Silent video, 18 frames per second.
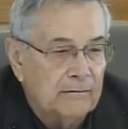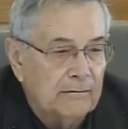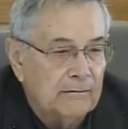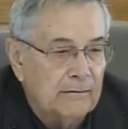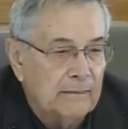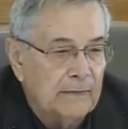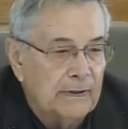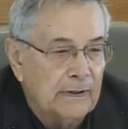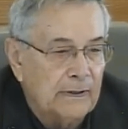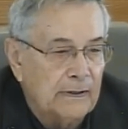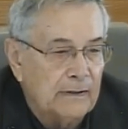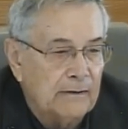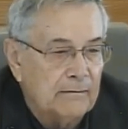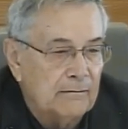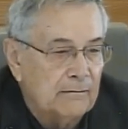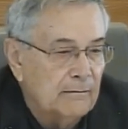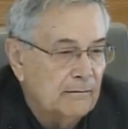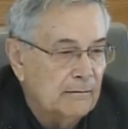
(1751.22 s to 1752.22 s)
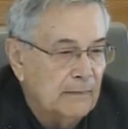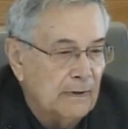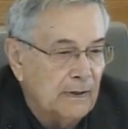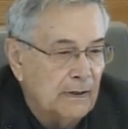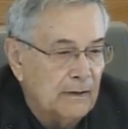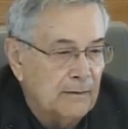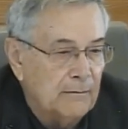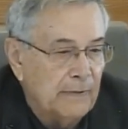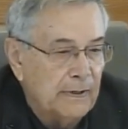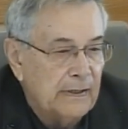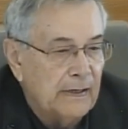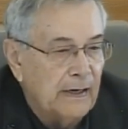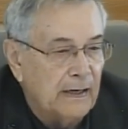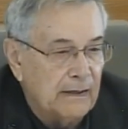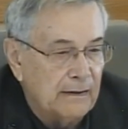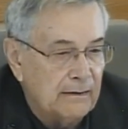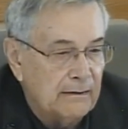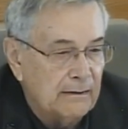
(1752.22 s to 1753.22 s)
the
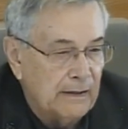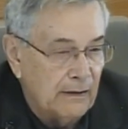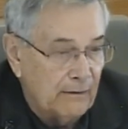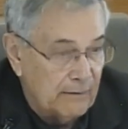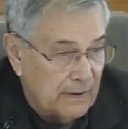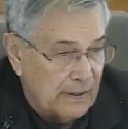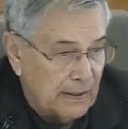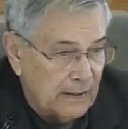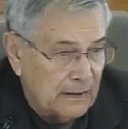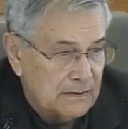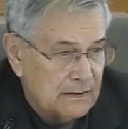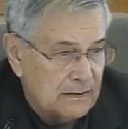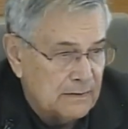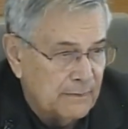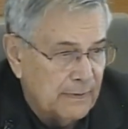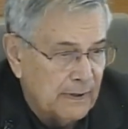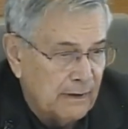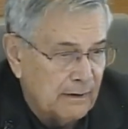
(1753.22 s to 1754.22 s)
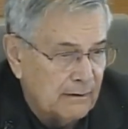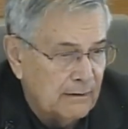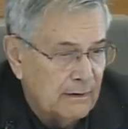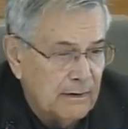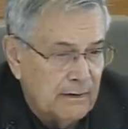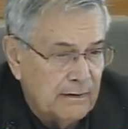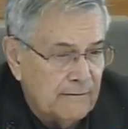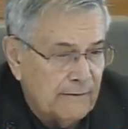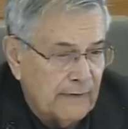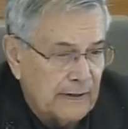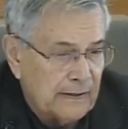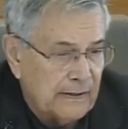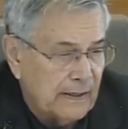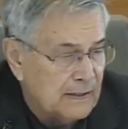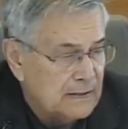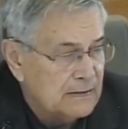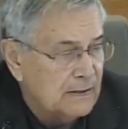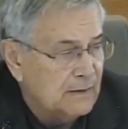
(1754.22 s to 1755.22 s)
MnDOT Aeronautics has been a
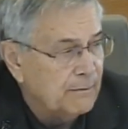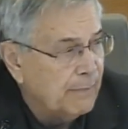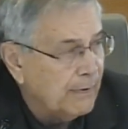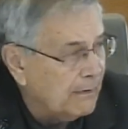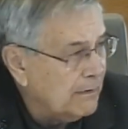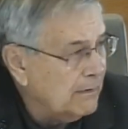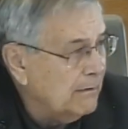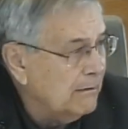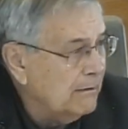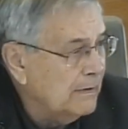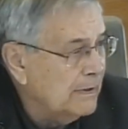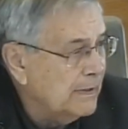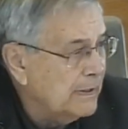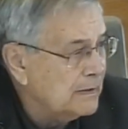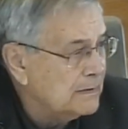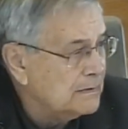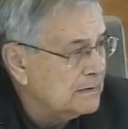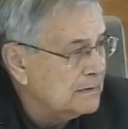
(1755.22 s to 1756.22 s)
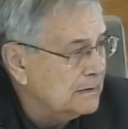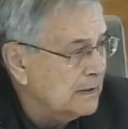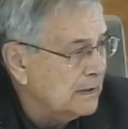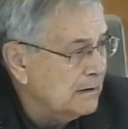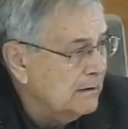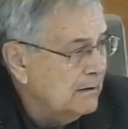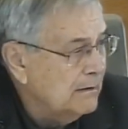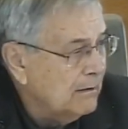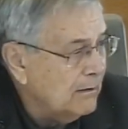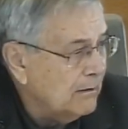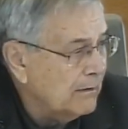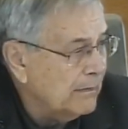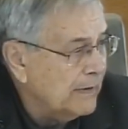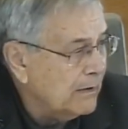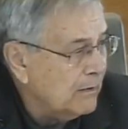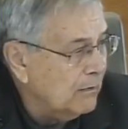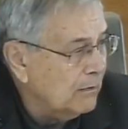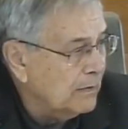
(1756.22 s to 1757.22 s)
fantastic partner in
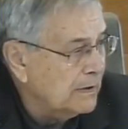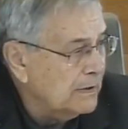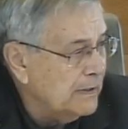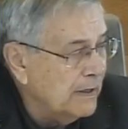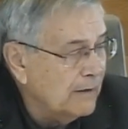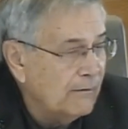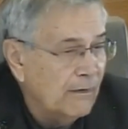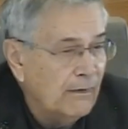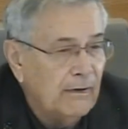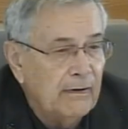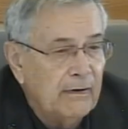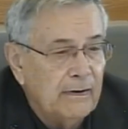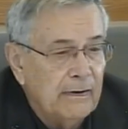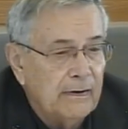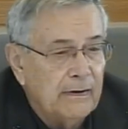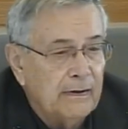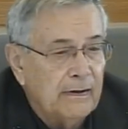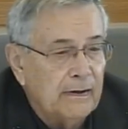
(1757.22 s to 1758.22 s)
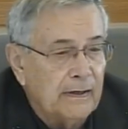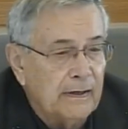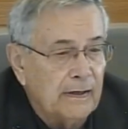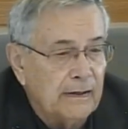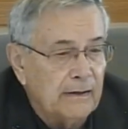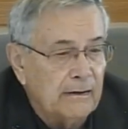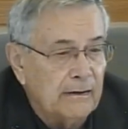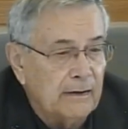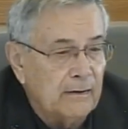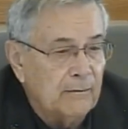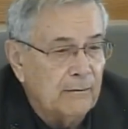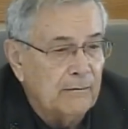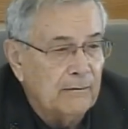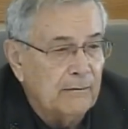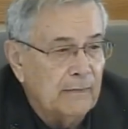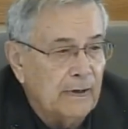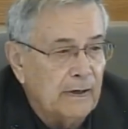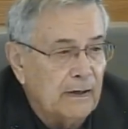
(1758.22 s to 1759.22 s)
that whole endeavor. And
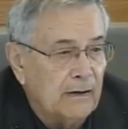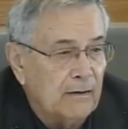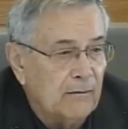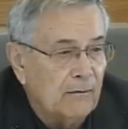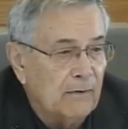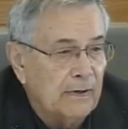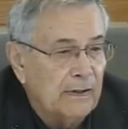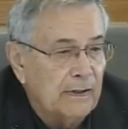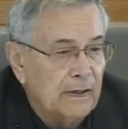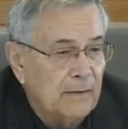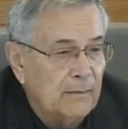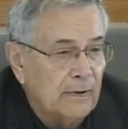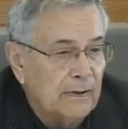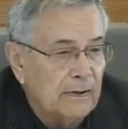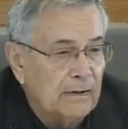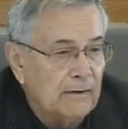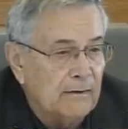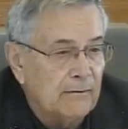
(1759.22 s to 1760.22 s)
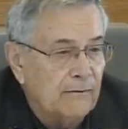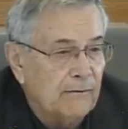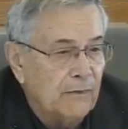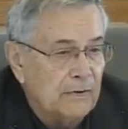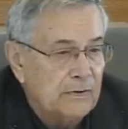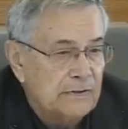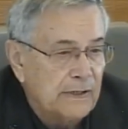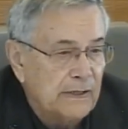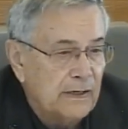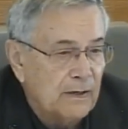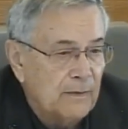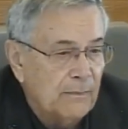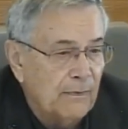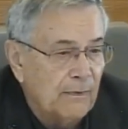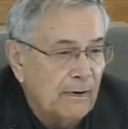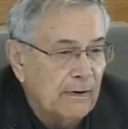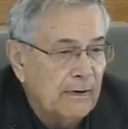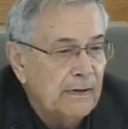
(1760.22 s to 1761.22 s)
one thing about the Forest Lake
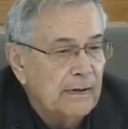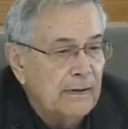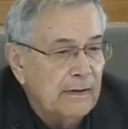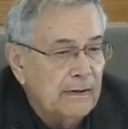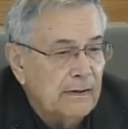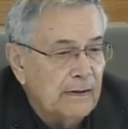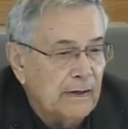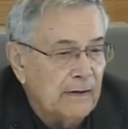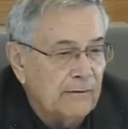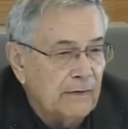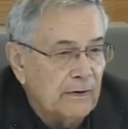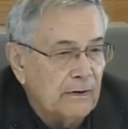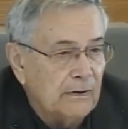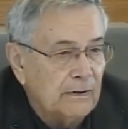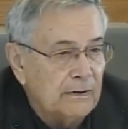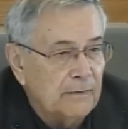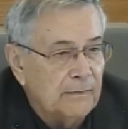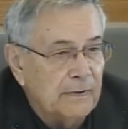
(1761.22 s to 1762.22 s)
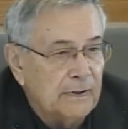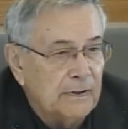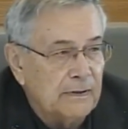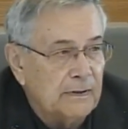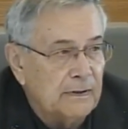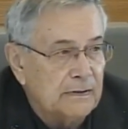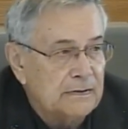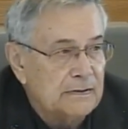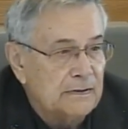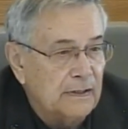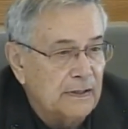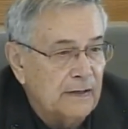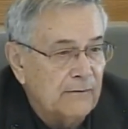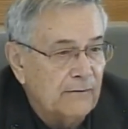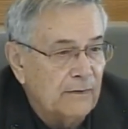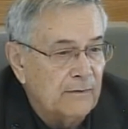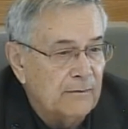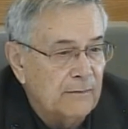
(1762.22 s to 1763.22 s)
Airport, if you look at the study
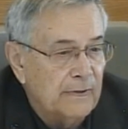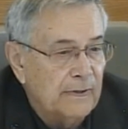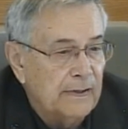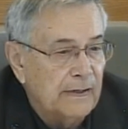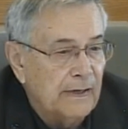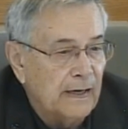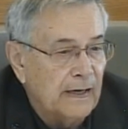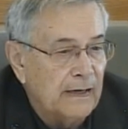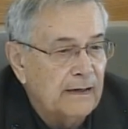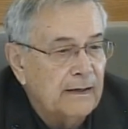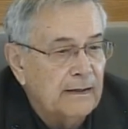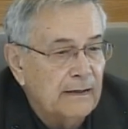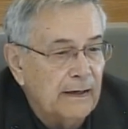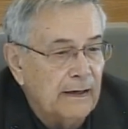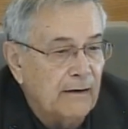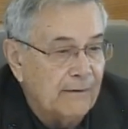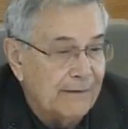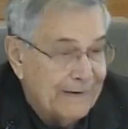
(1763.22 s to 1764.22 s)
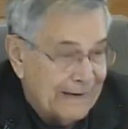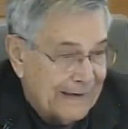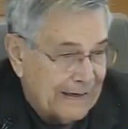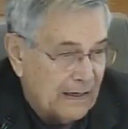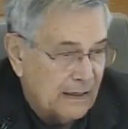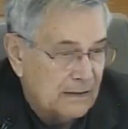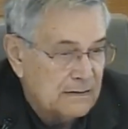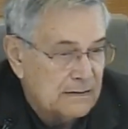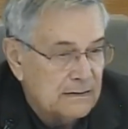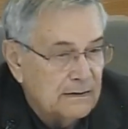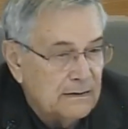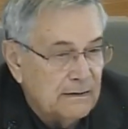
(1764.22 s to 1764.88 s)
from MnDOT Aeronautics,